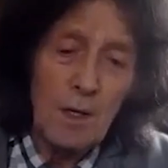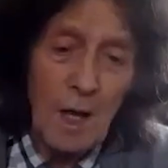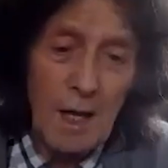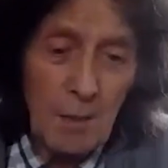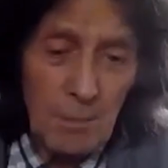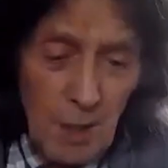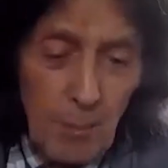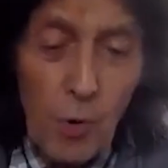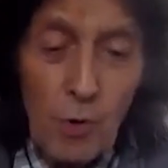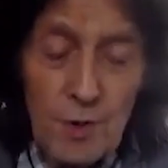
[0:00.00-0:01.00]
And the
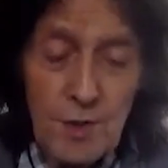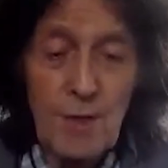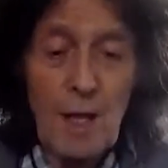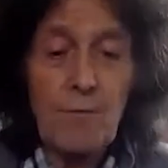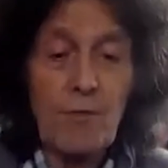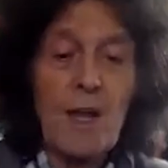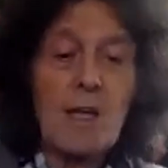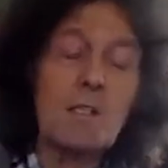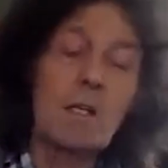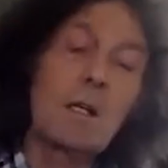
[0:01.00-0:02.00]
importance of that
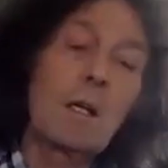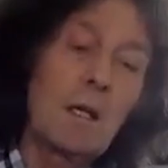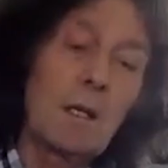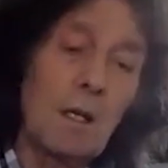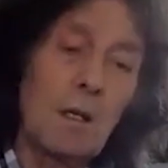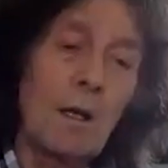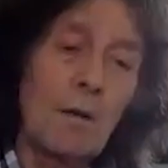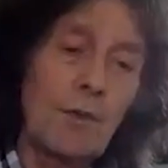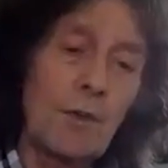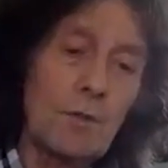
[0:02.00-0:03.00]
phrase in, uh, eh, eh,
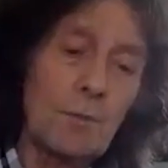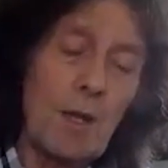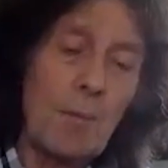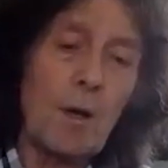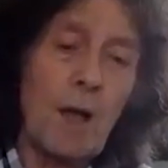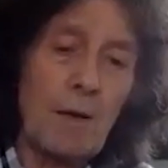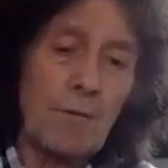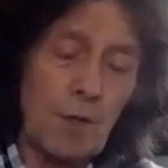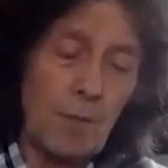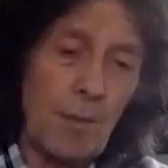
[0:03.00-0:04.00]
for those people and
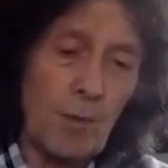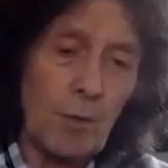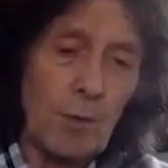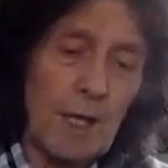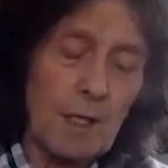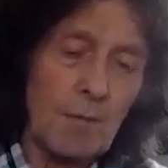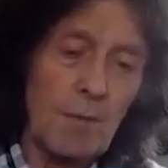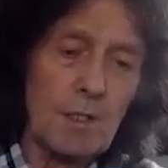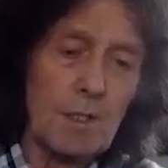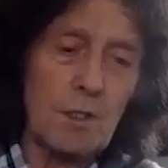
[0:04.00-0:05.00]
for the people who would get the
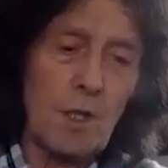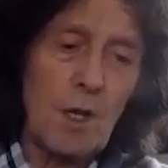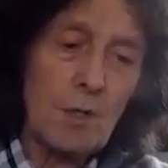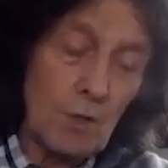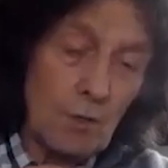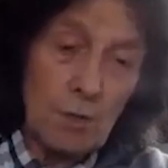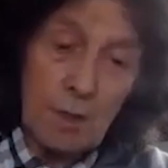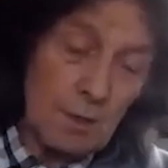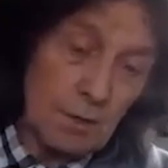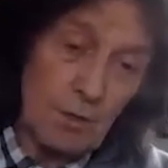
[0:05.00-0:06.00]
message. So,
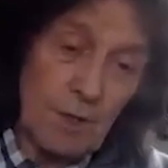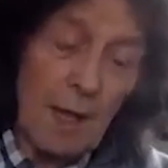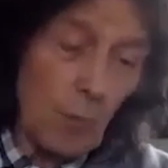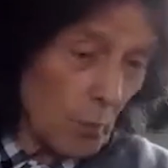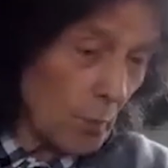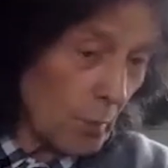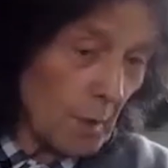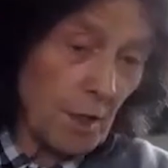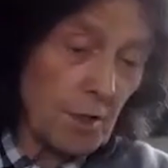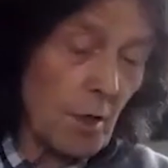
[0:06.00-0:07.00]
that, so that
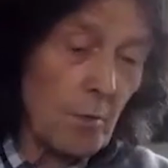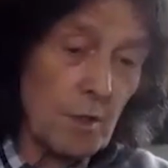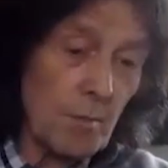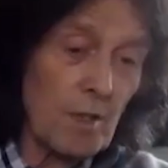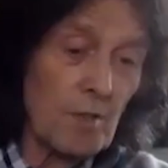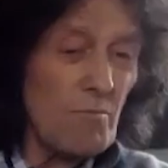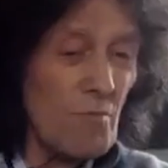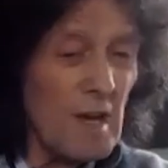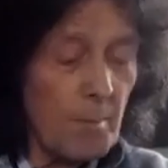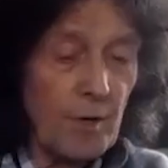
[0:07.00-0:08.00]
what the song was about. So I'm
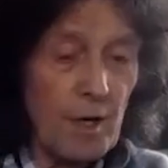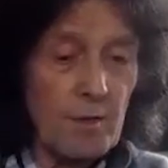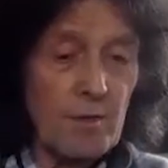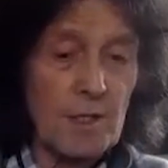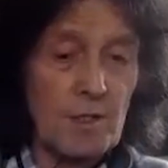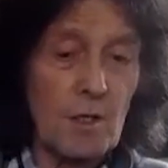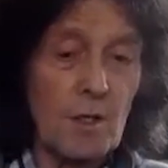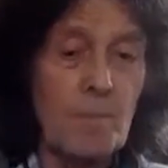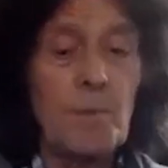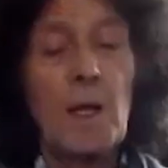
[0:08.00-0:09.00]
really proud of that song.
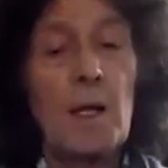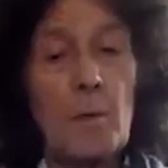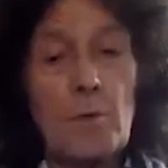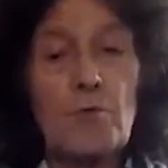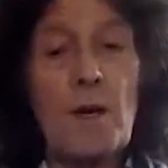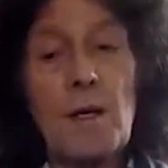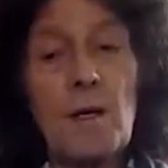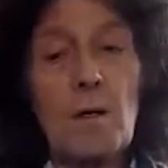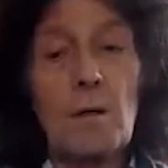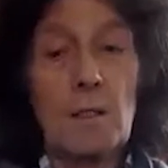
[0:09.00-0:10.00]
It was
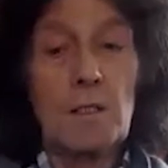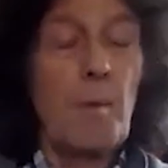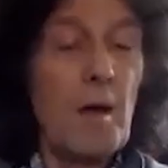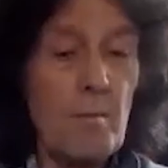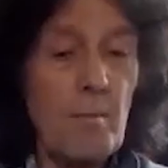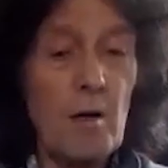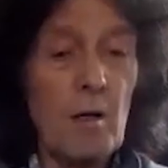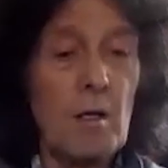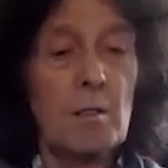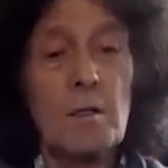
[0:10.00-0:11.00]
written. It's about
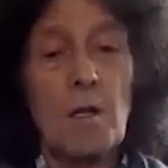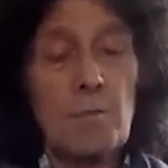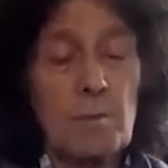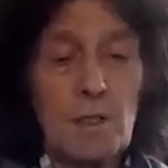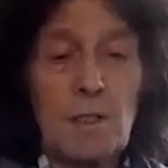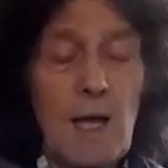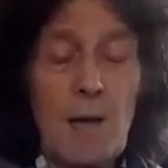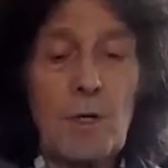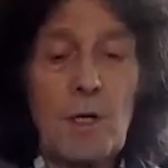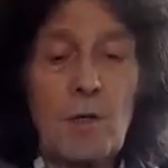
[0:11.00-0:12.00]
America. It's not. It didn't
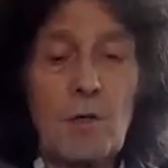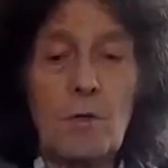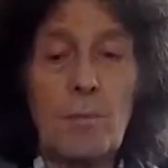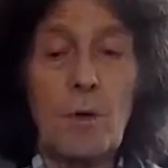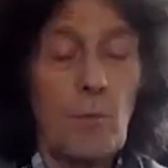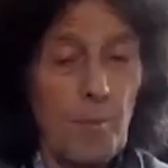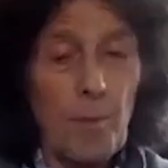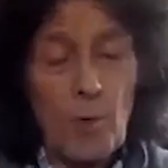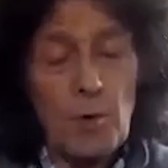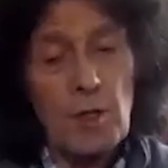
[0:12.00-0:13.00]
happen in Europe, and we
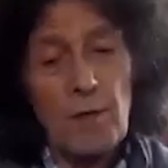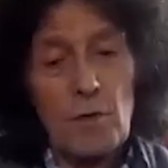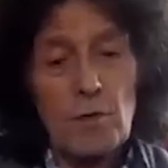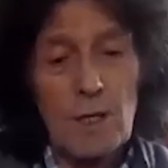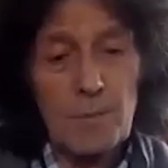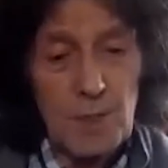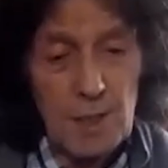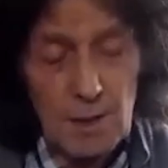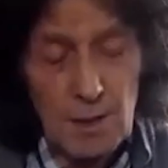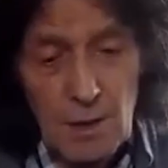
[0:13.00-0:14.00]
performed it a few times
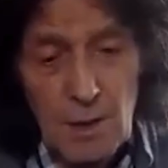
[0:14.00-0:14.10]
here.